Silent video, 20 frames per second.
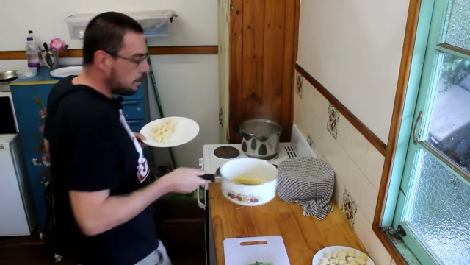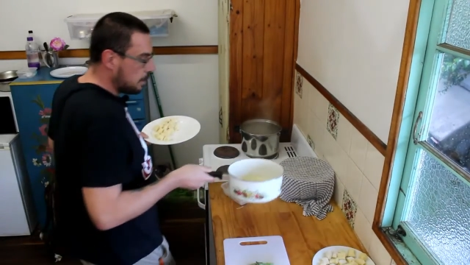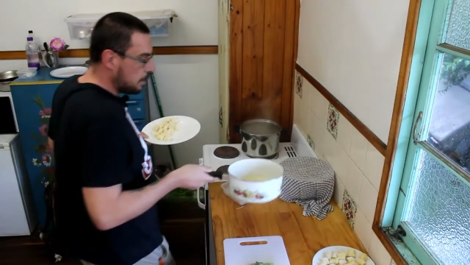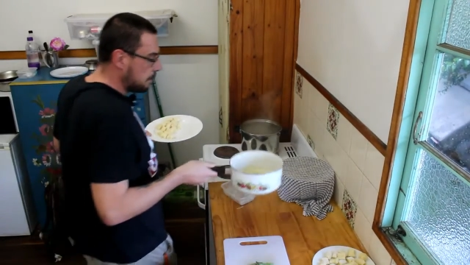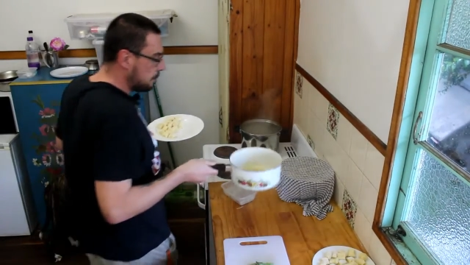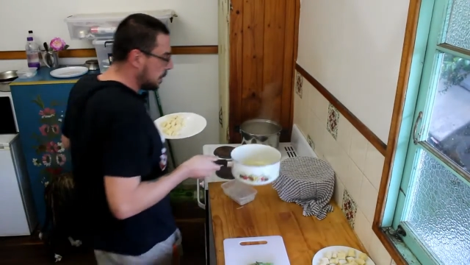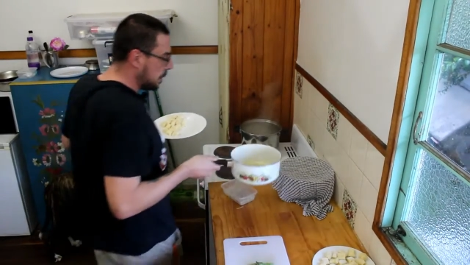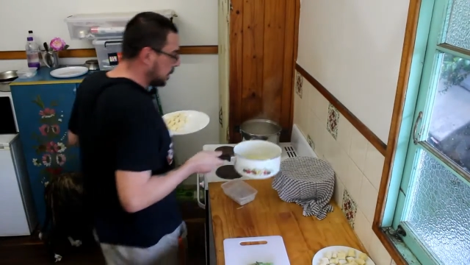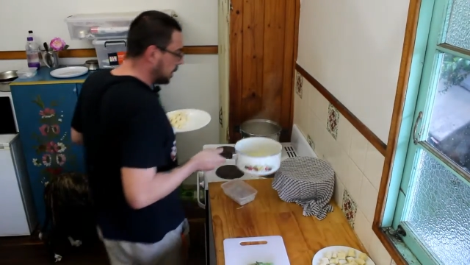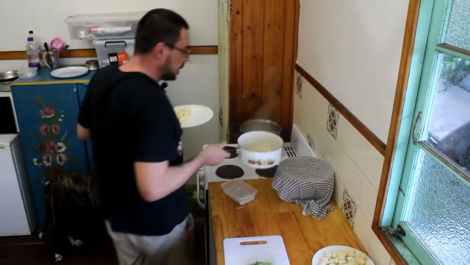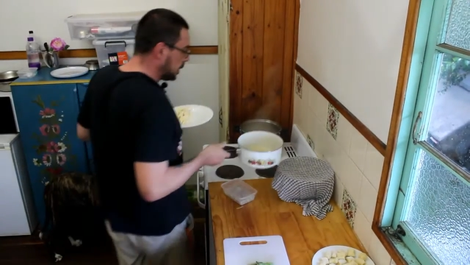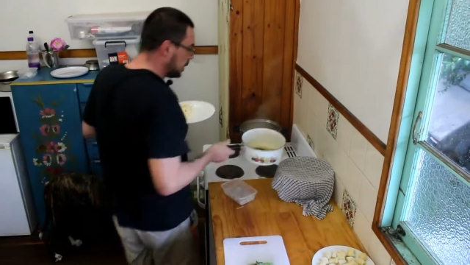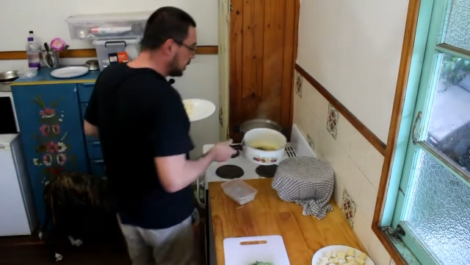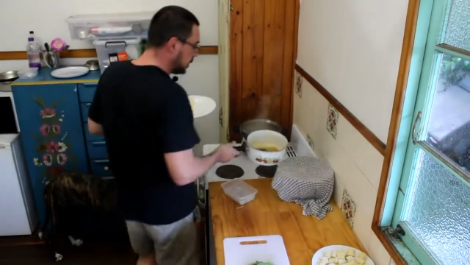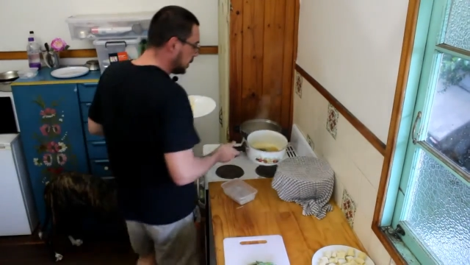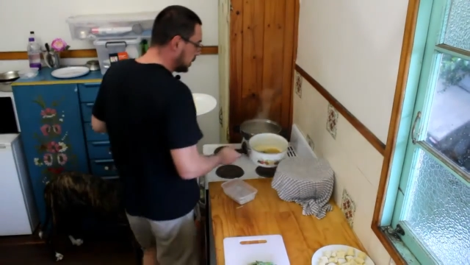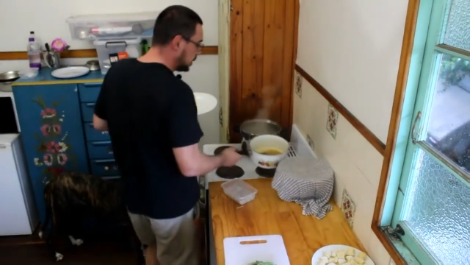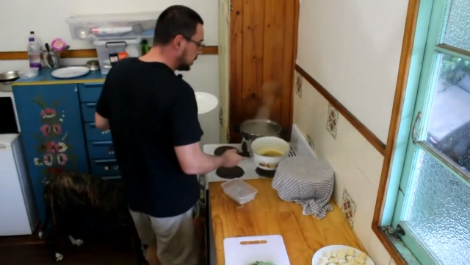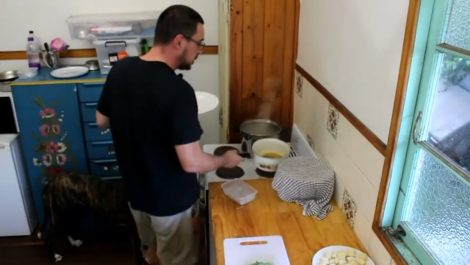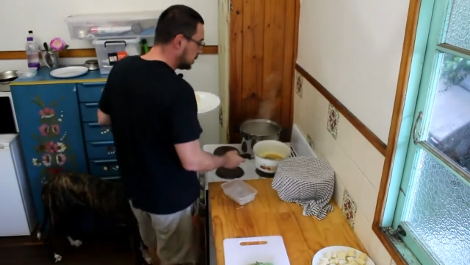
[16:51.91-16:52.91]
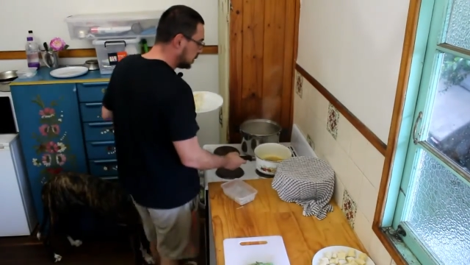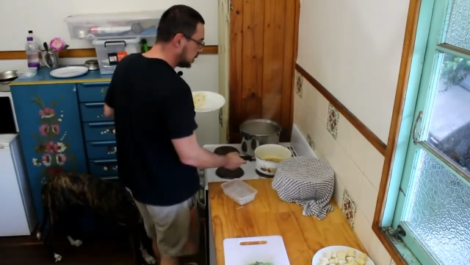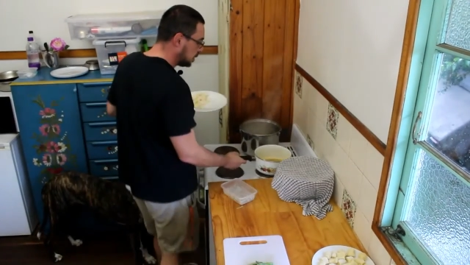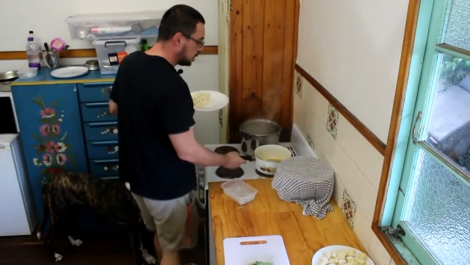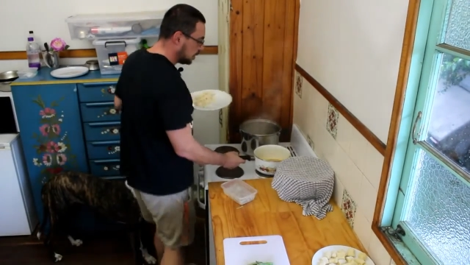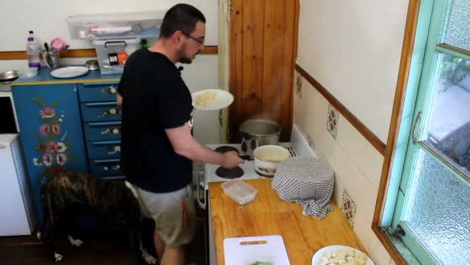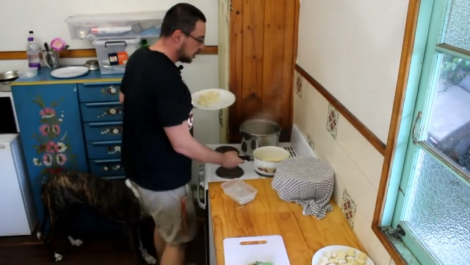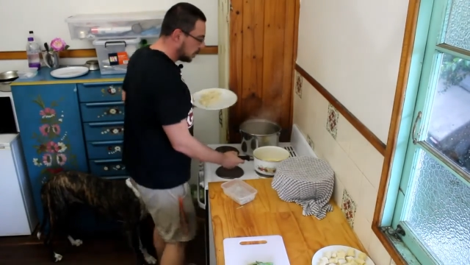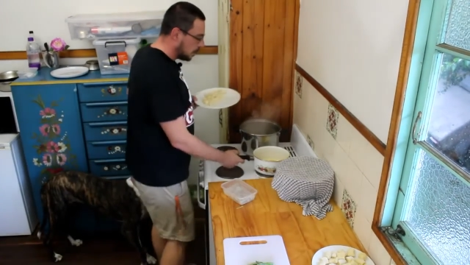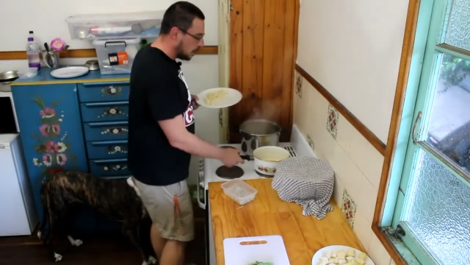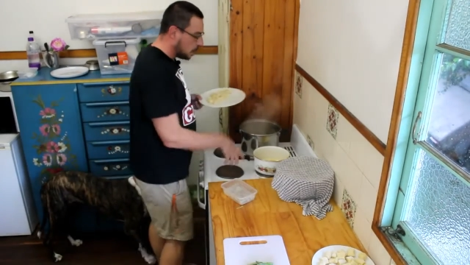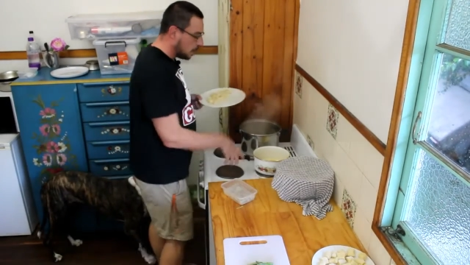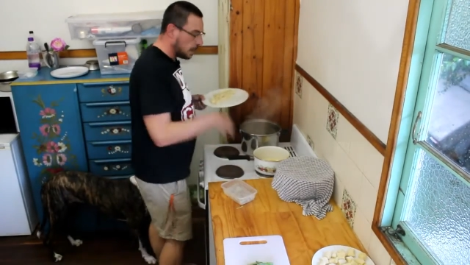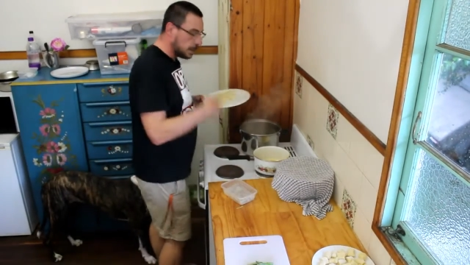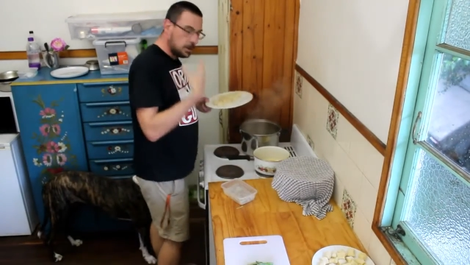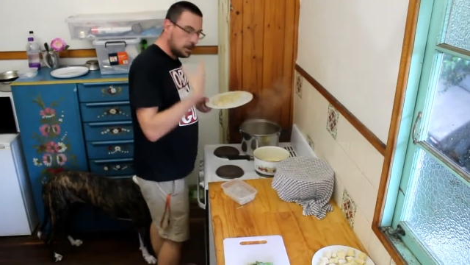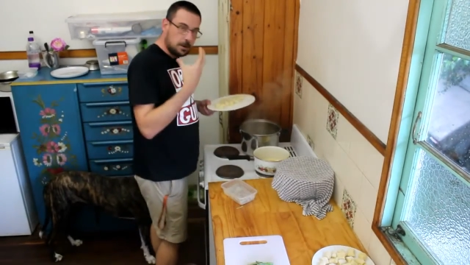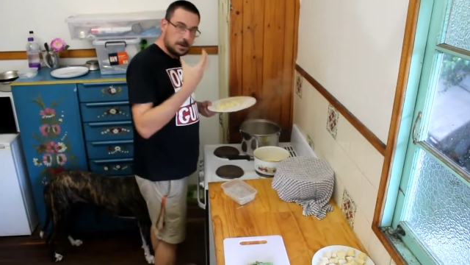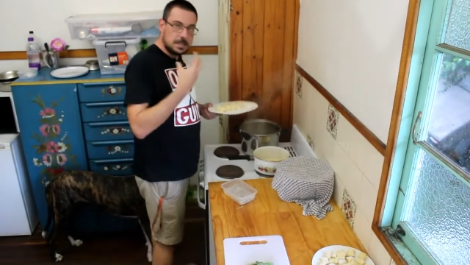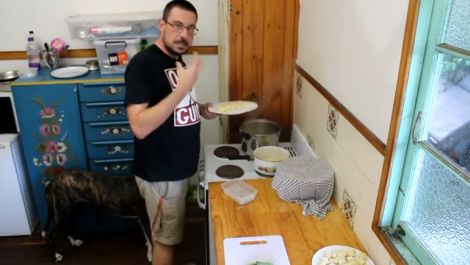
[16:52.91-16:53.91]
My butter, I
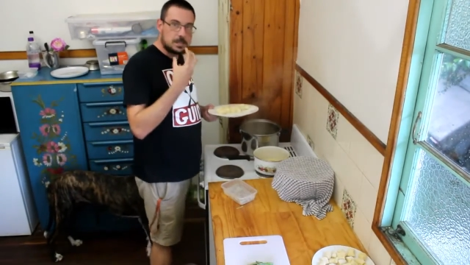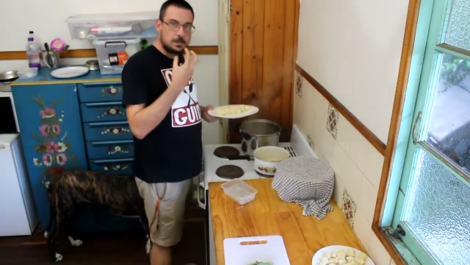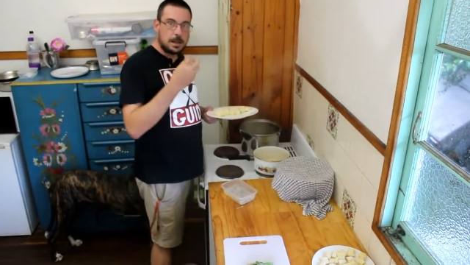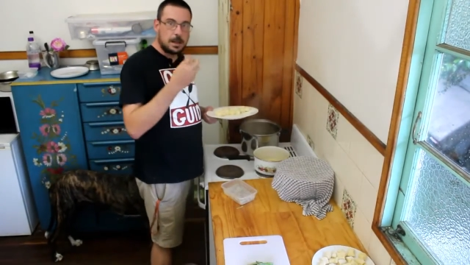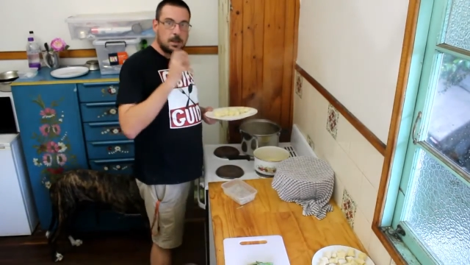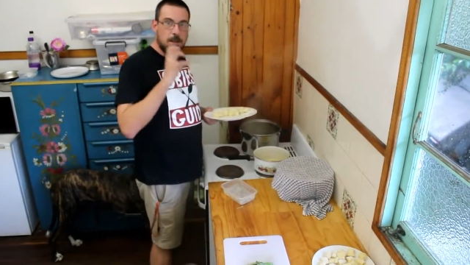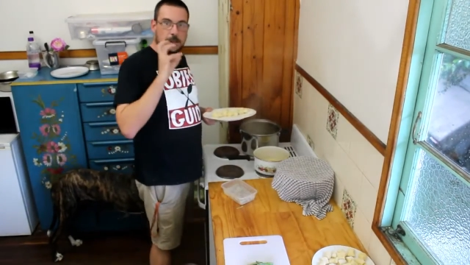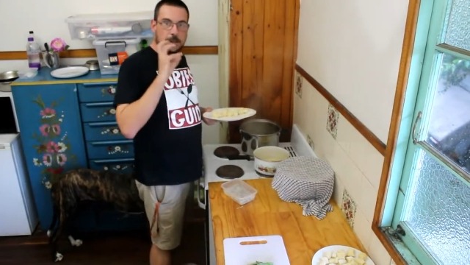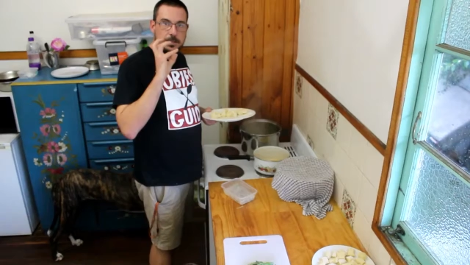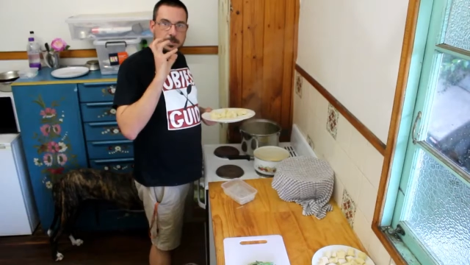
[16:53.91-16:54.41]
can already smell it.